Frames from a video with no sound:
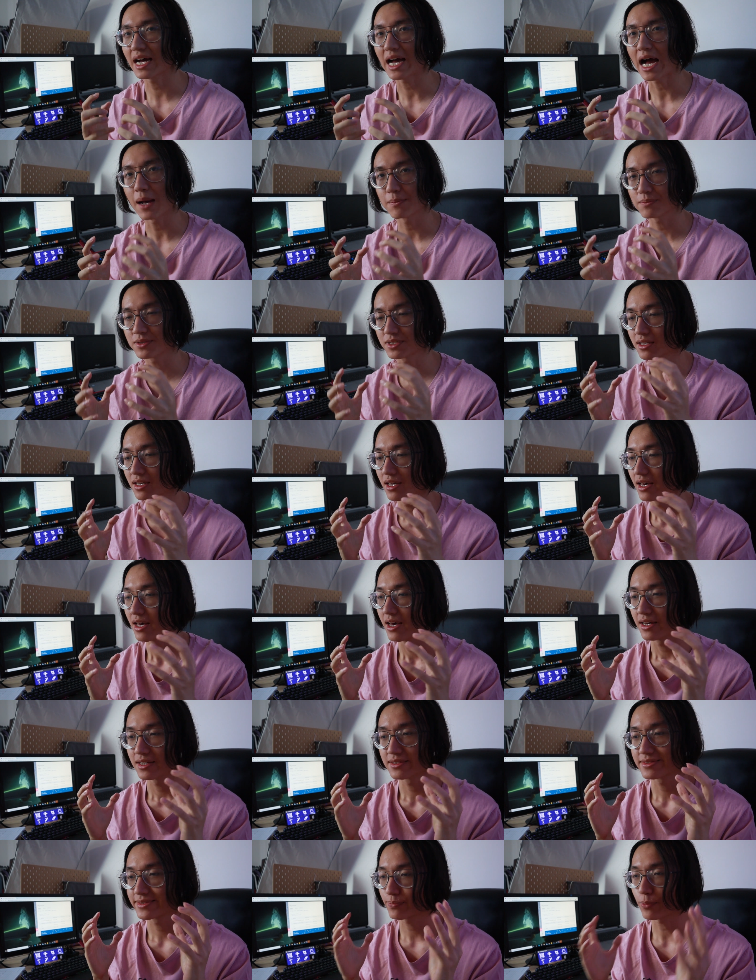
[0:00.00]
like I'm
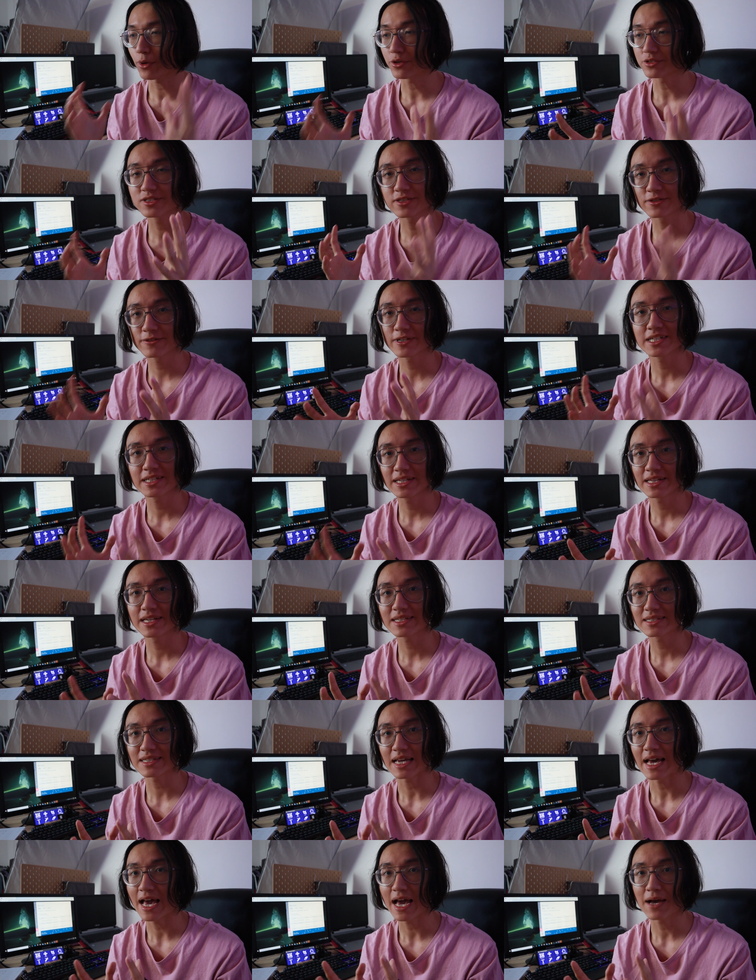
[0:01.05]
sponsoring
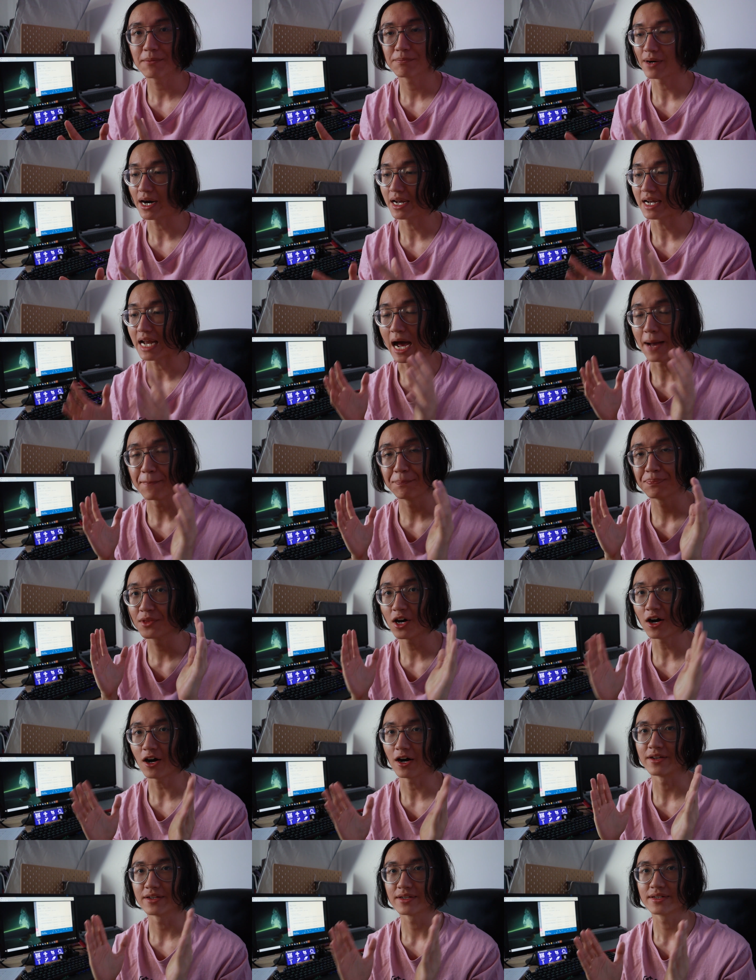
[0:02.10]
this app, but I'm
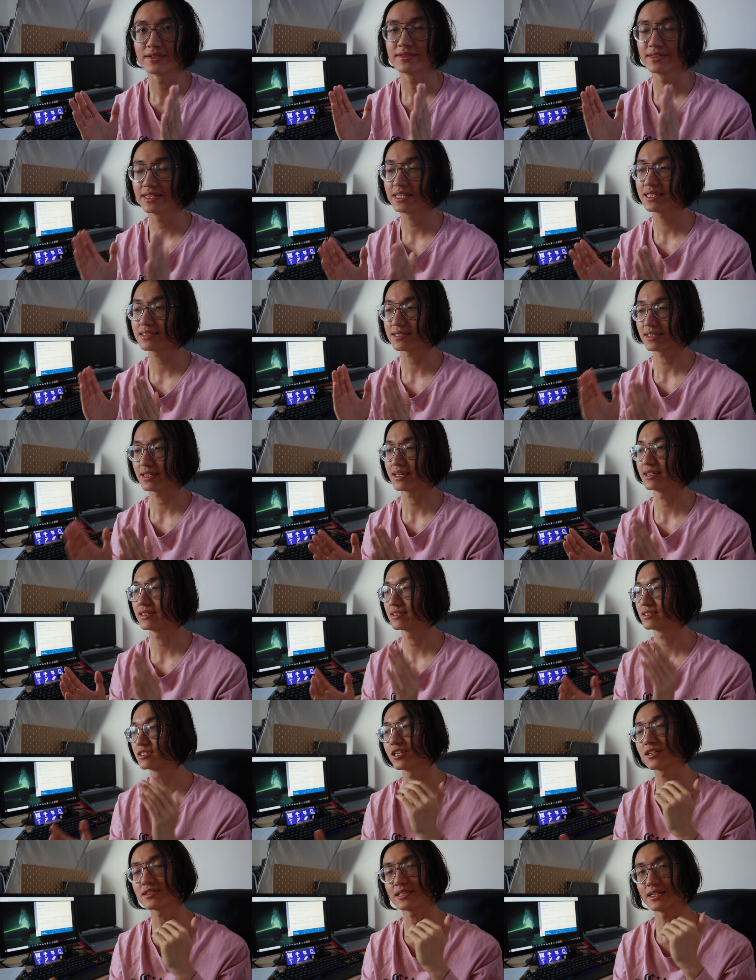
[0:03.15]
not. This
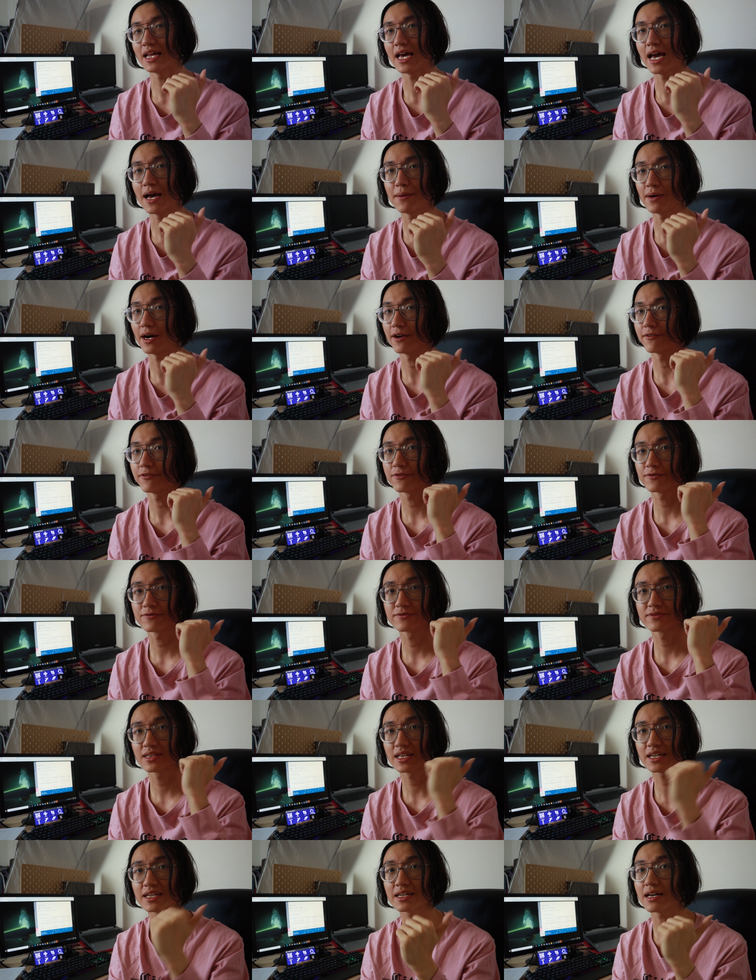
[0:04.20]
is just an app I
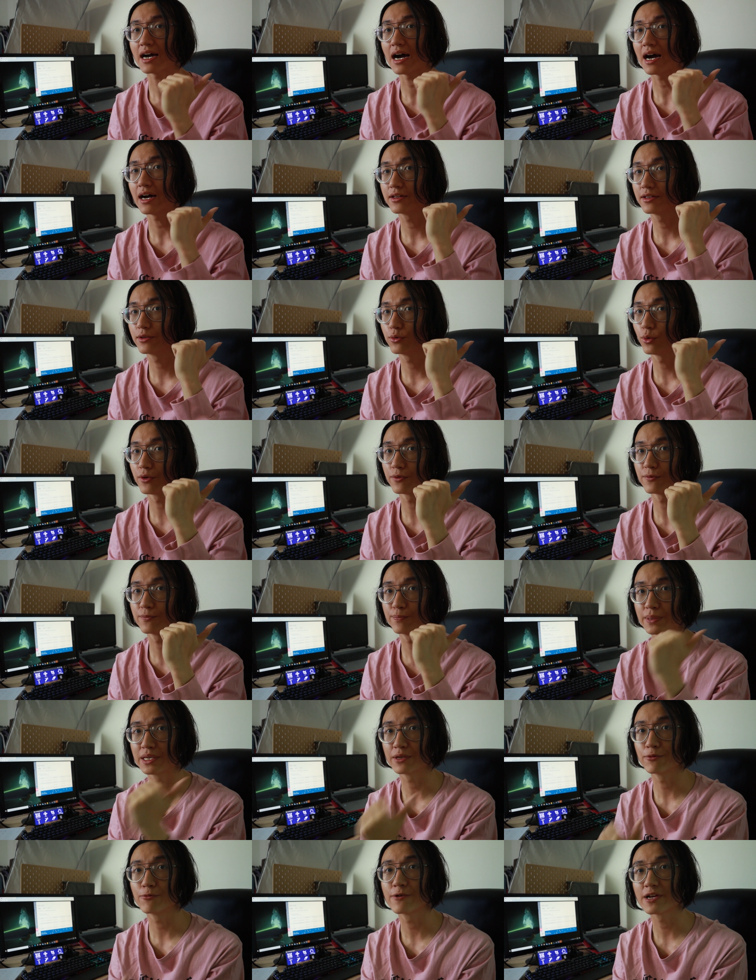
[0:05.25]
think it will
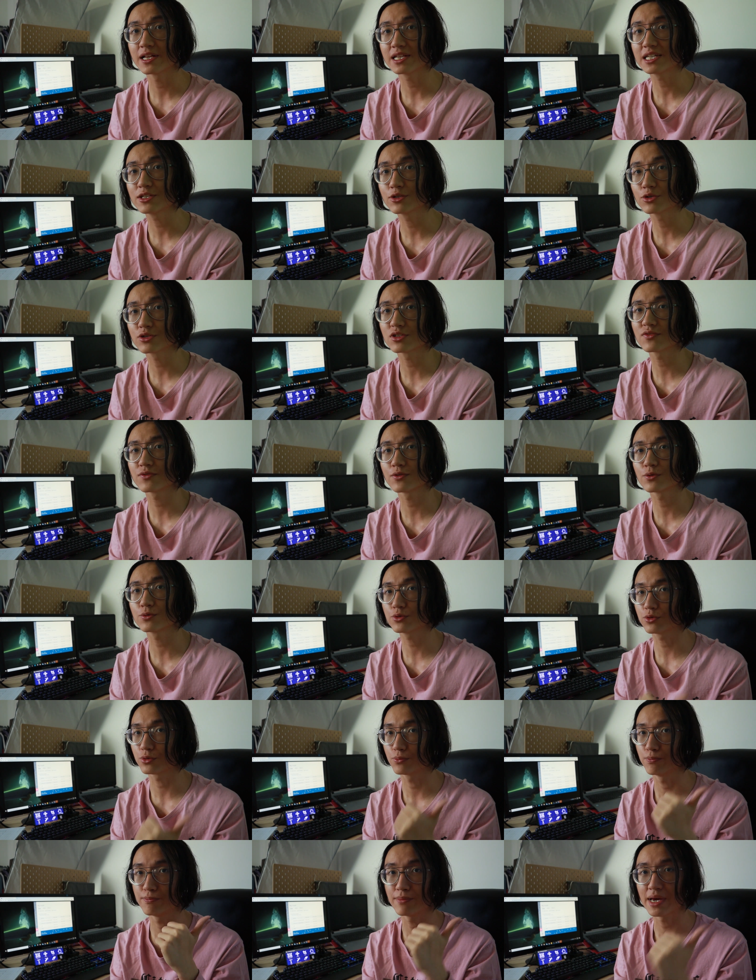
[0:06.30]
be really useful
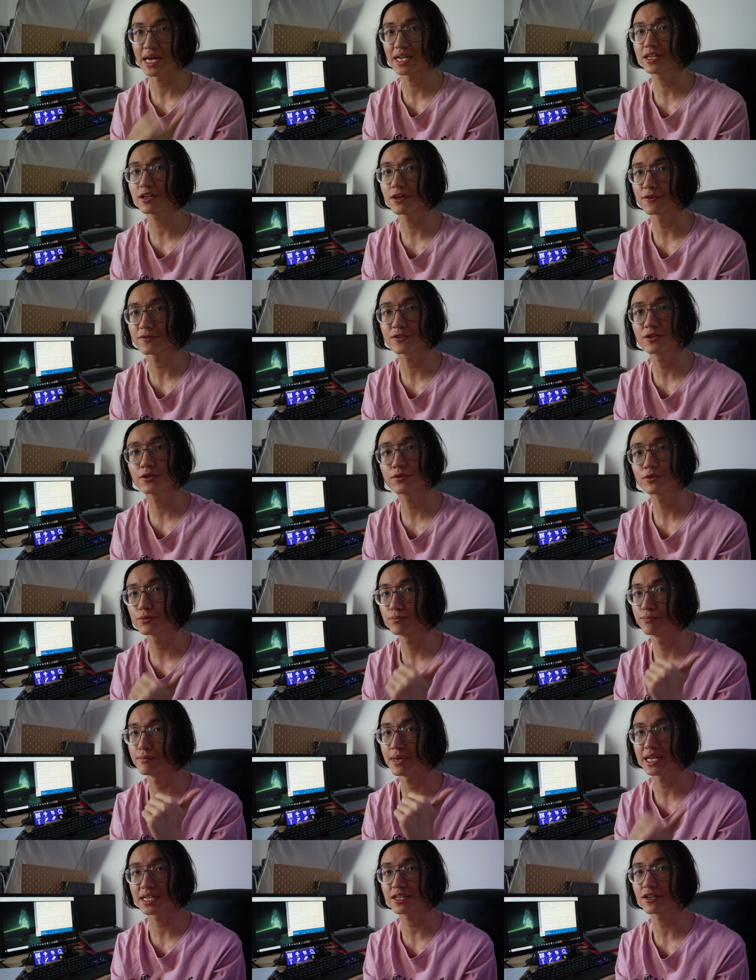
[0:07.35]
to many of you, to
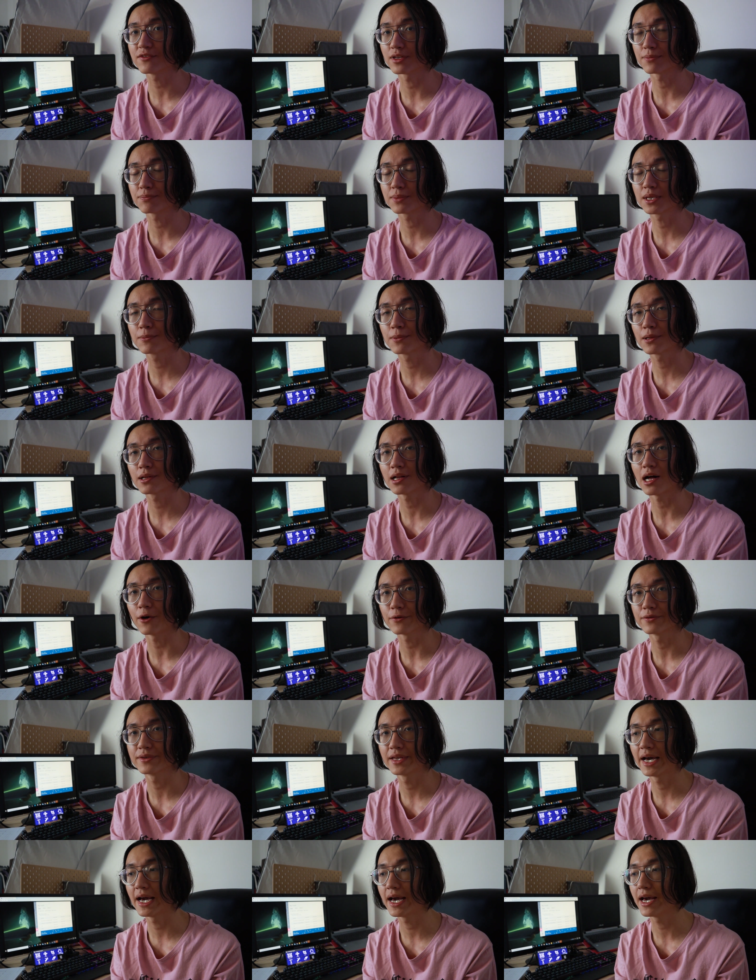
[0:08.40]
many of the people
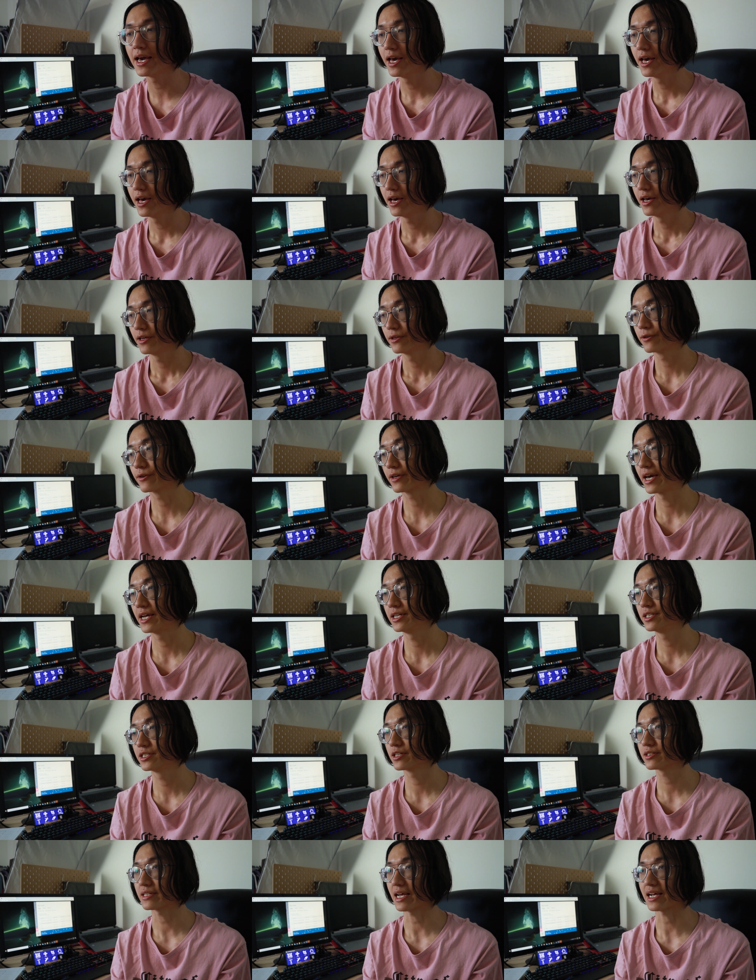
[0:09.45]
out there. You
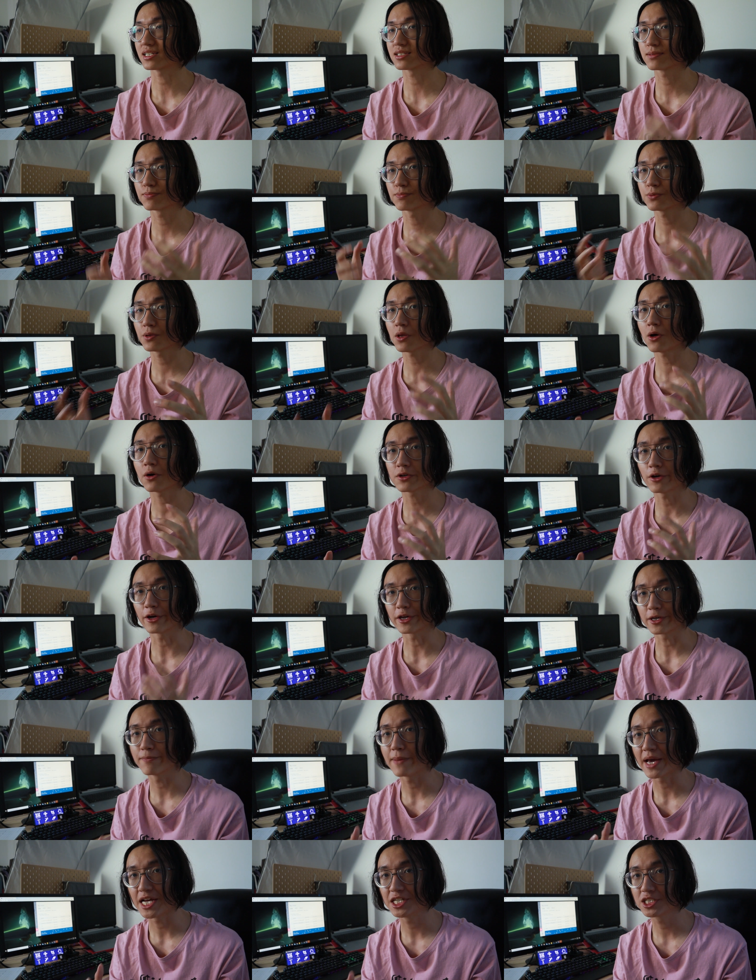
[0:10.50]
can just explore your
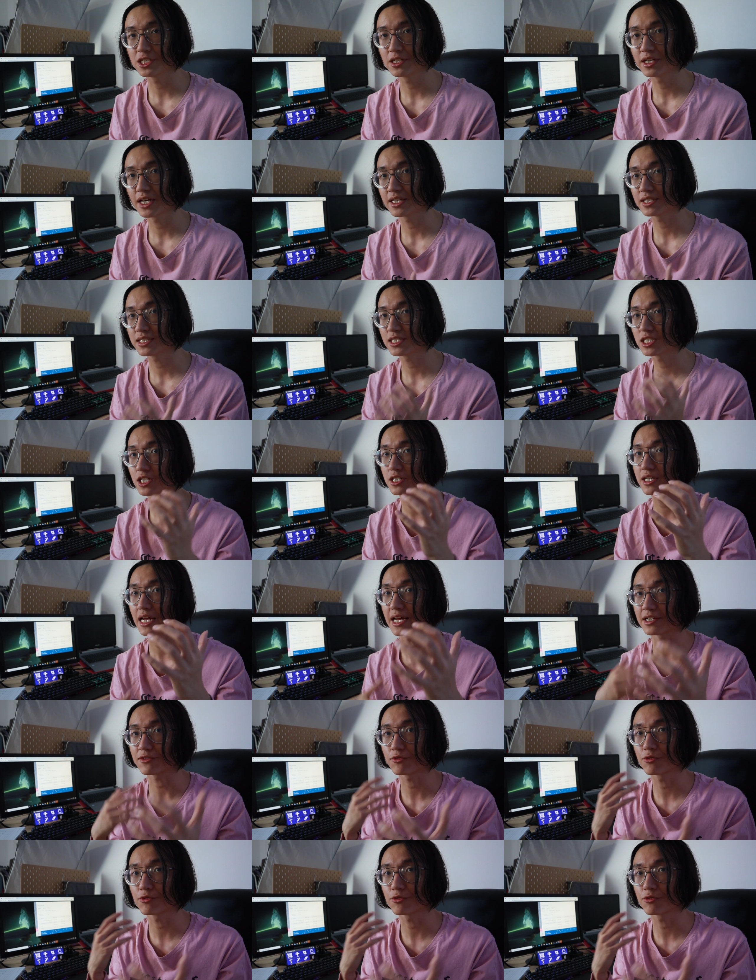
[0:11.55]
imagination and